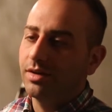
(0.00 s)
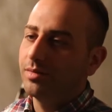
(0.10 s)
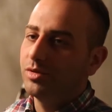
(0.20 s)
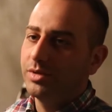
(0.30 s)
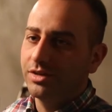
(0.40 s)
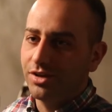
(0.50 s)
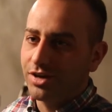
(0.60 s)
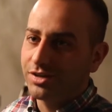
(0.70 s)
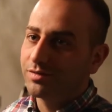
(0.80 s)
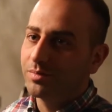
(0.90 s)
Um, you meet a
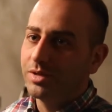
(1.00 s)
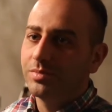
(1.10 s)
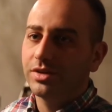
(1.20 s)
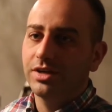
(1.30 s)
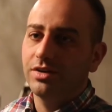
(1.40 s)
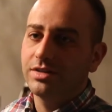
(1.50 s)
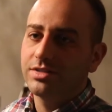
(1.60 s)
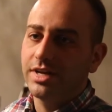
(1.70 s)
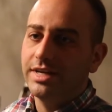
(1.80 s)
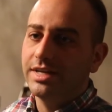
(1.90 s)
lot of different people here on
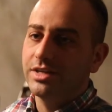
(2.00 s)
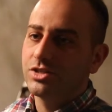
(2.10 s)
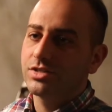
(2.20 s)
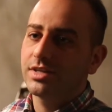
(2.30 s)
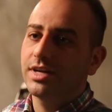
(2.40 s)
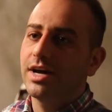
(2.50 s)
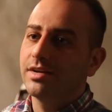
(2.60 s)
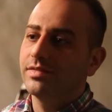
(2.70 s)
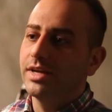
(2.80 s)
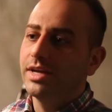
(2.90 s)
site and it's just a
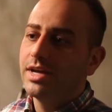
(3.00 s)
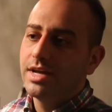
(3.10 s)
kind of a,